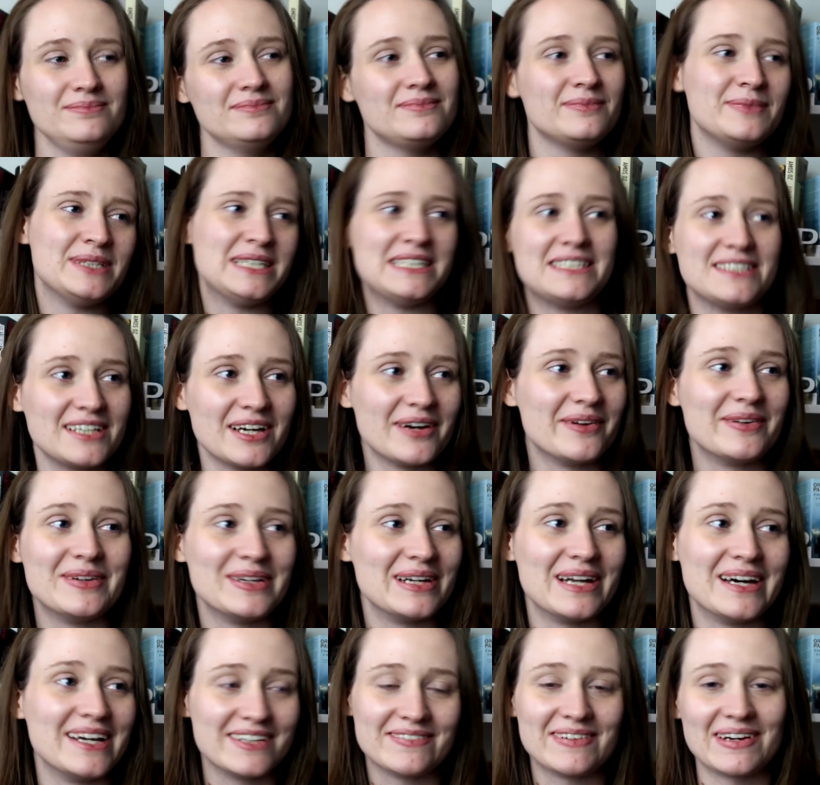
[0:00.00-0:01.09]
we need to go and
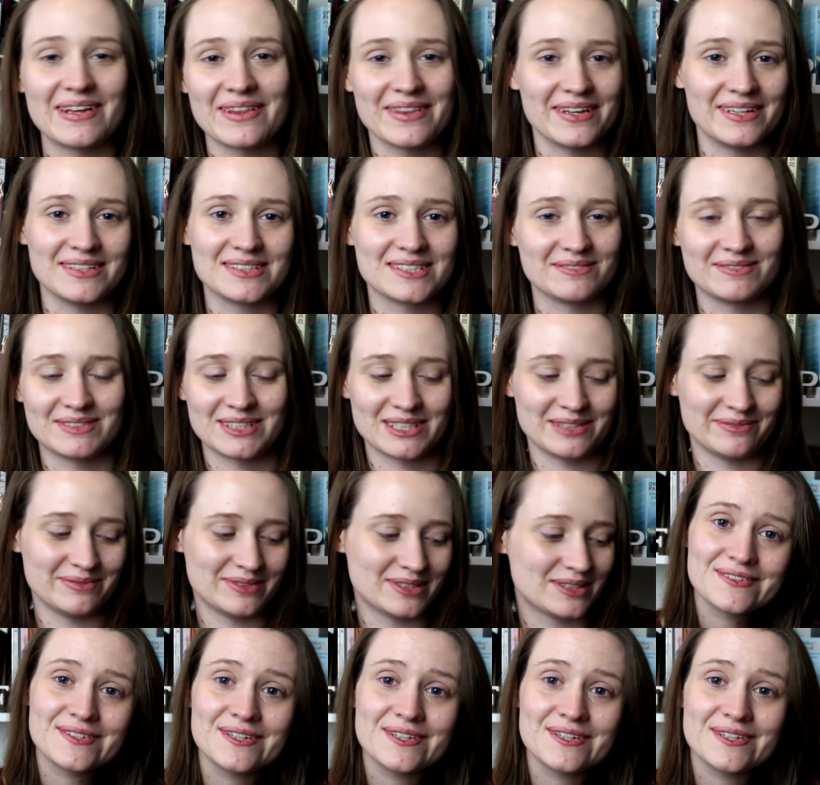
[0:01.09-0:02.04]
learn about things sometimes.